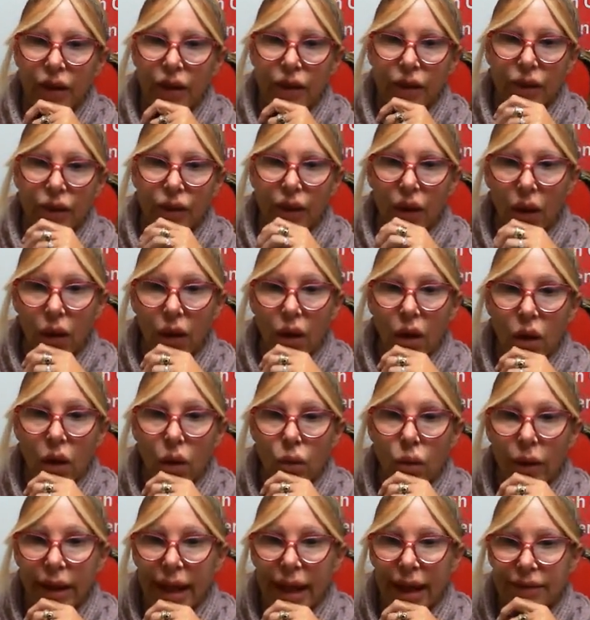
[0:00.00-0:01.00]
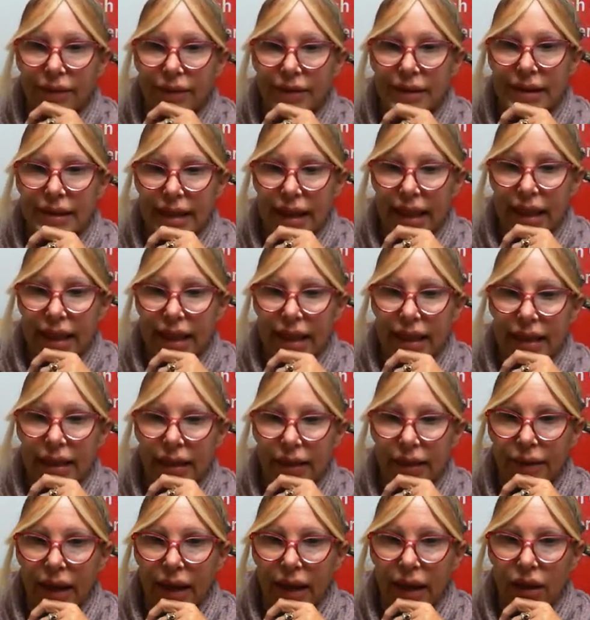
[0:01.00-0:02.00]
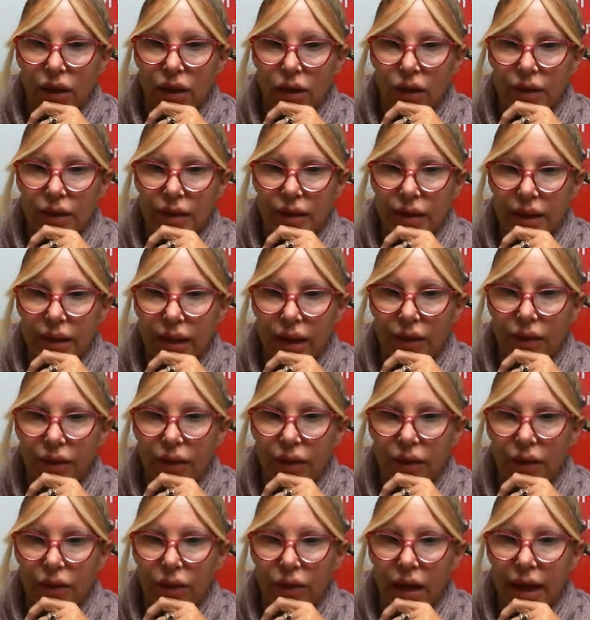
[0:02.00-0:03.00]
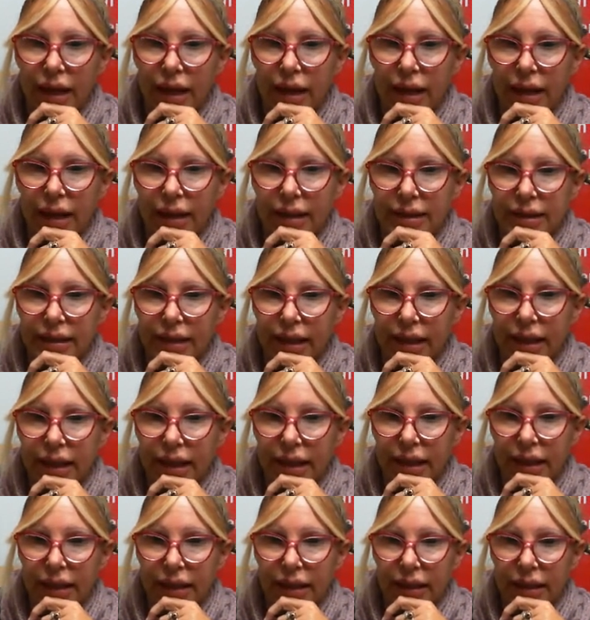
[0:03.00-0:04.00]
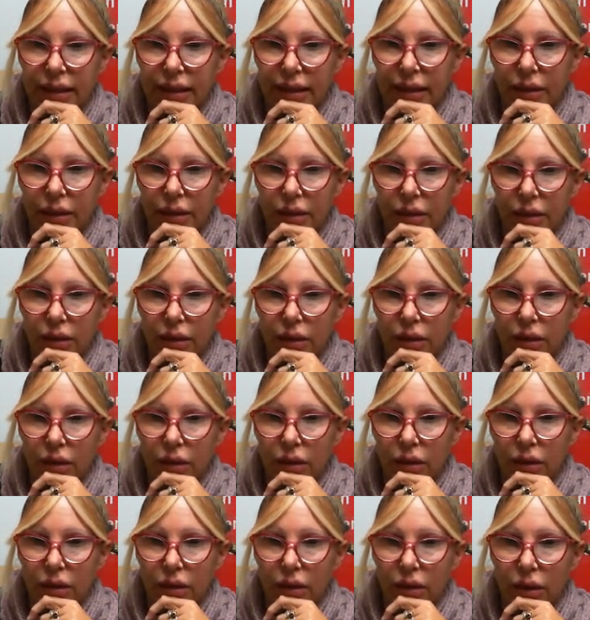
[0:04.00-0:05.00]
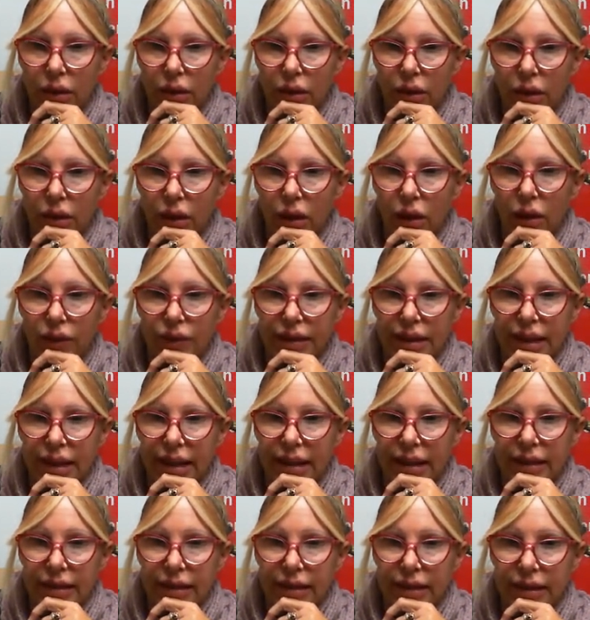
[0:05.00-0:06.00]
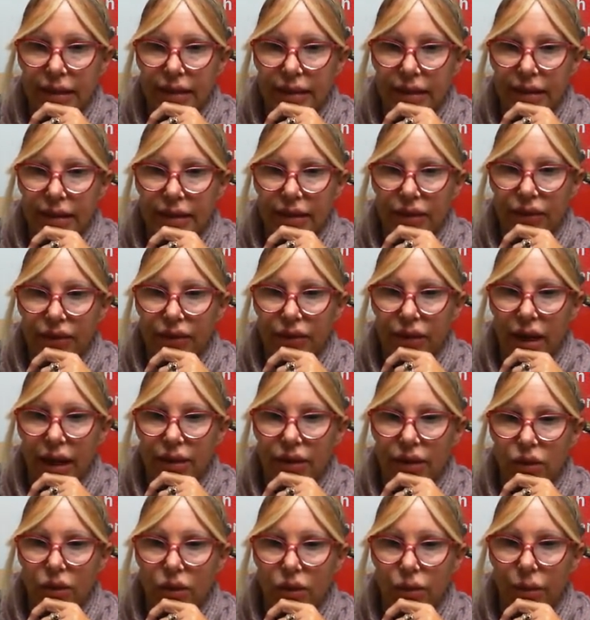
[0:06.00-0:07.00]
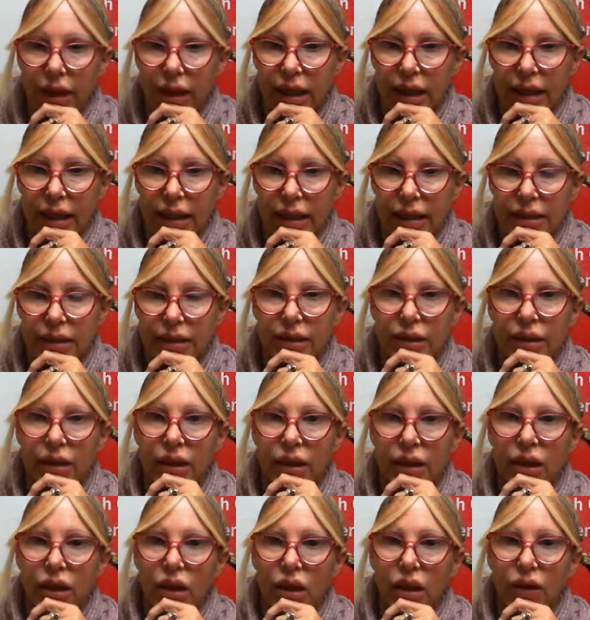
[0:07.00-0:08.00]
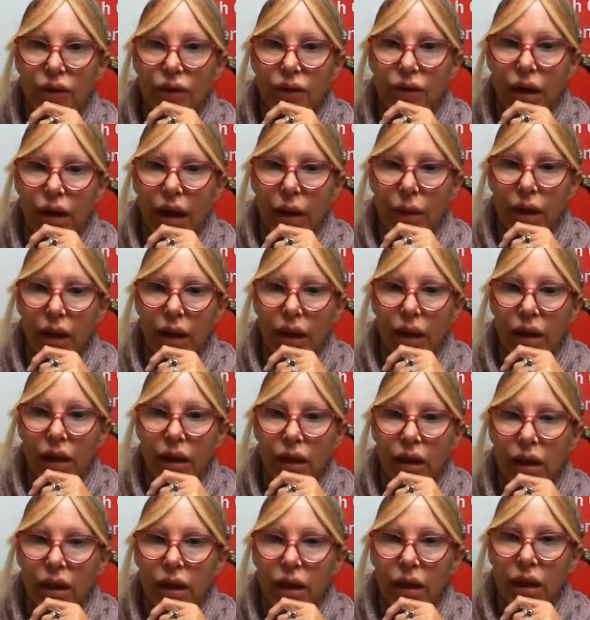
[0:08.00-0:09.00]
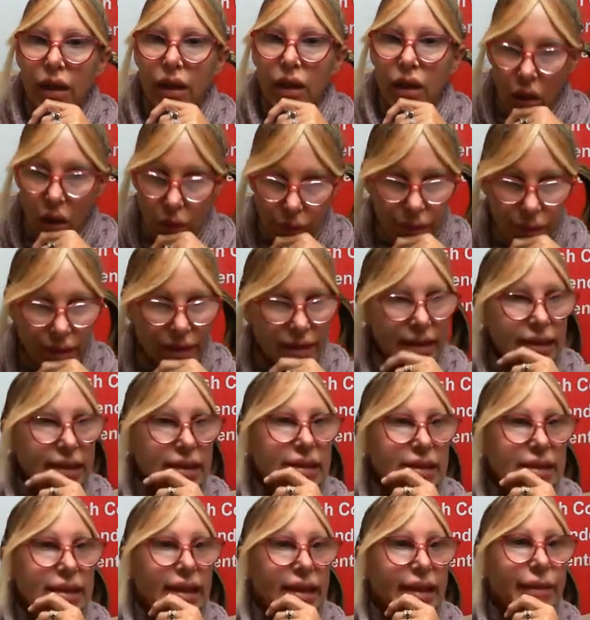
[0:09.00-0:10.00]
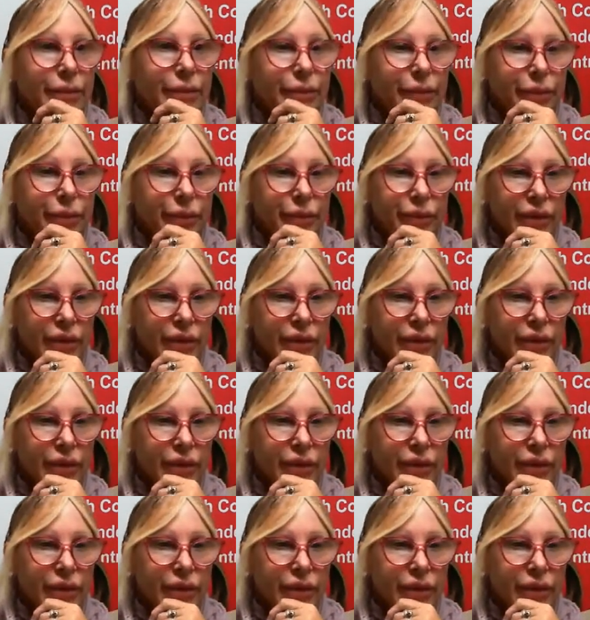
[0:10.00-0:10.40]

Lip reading: So we have seen that using a variety of tenses is a vital part of grammar competency.